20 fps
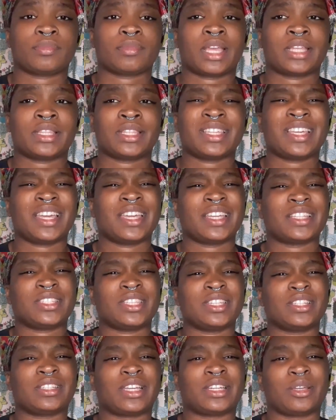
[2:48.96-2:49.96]
think I had
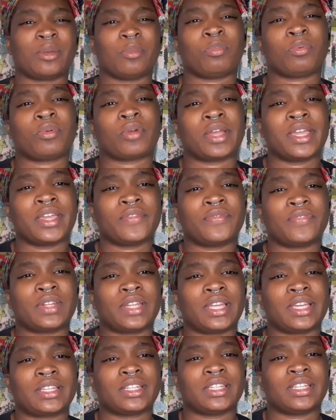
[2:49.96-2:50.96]
took like a break for
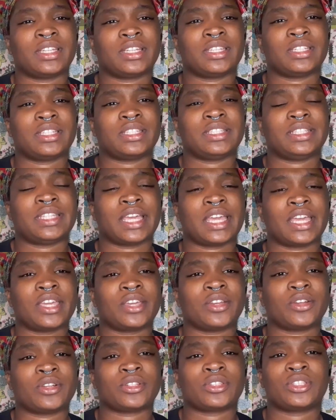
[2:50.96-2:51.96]
like a day
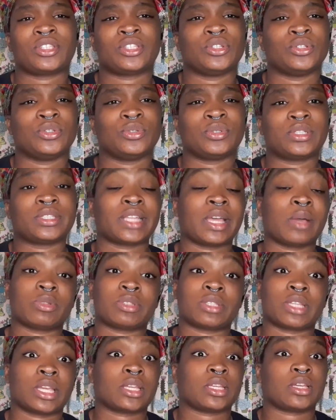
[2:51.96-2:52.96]
or two, because I was
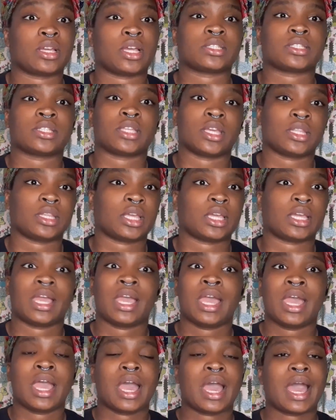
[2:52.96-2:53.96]
like,
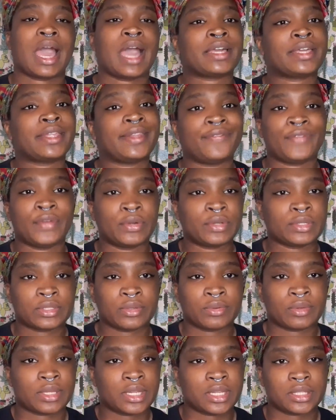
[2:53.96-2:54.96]
I couldn't focus
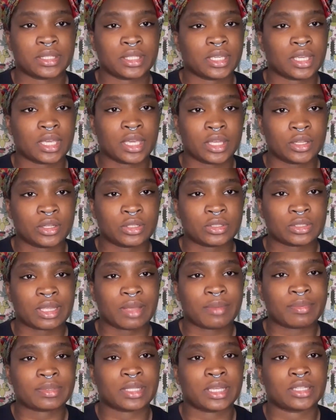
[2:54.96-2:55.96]
on anything else. I
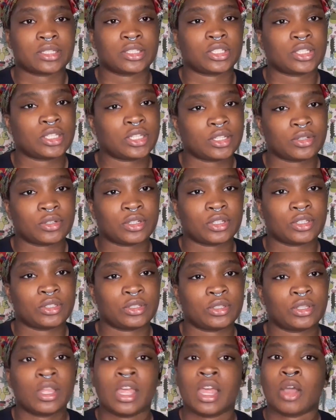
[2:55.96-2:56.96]
was like Shakira
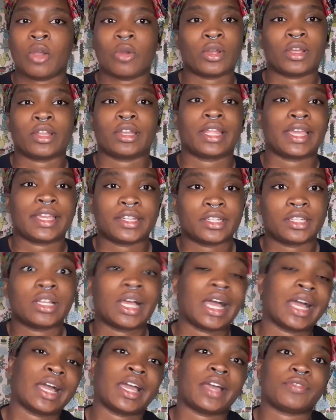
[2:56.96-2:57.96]
or Elena.
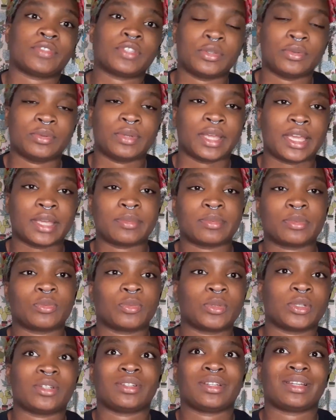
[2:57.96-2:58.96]
I have 2 names.
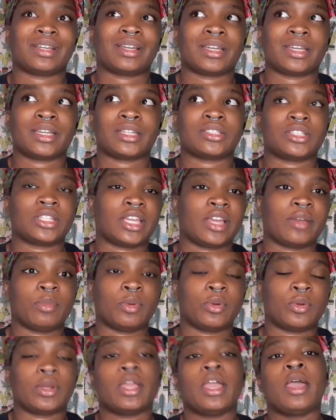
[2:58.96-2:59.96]
Well, I actually have
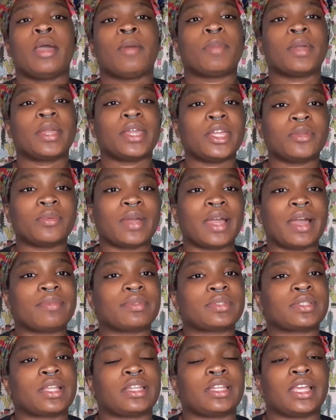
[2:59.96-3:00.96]
more. But anyway, I
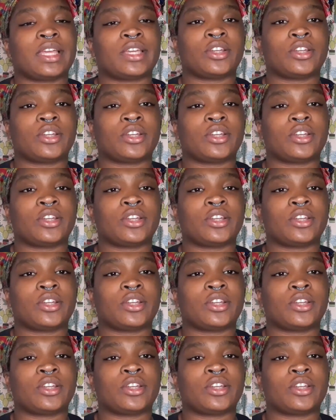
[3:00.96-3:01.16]
was like,